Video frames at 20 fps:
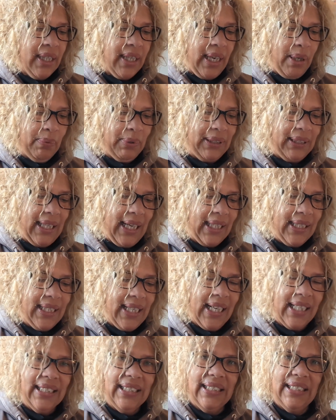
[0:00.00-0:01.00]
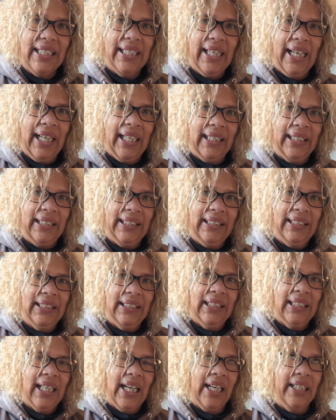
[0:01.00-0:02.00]
It was £9.99
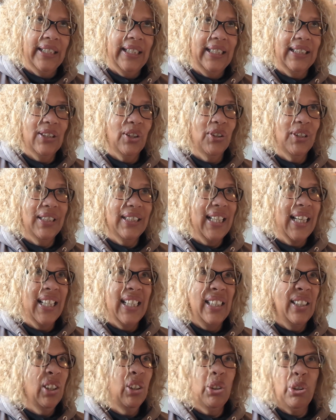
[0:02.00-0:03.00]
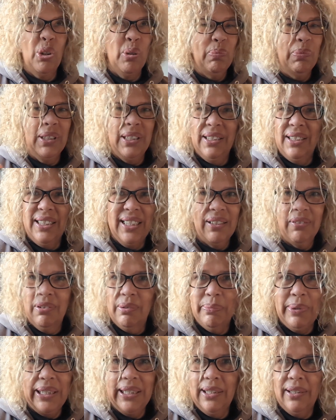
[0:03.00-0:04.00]
and it's on sale in the shops until the
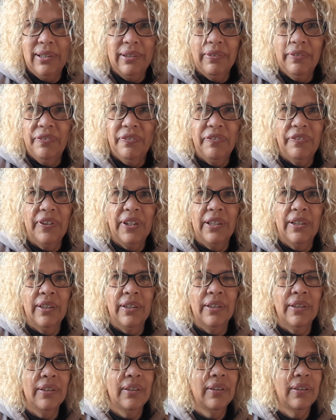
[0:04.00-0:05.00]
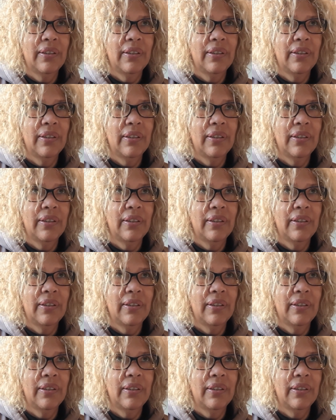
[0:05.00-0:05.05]
middle of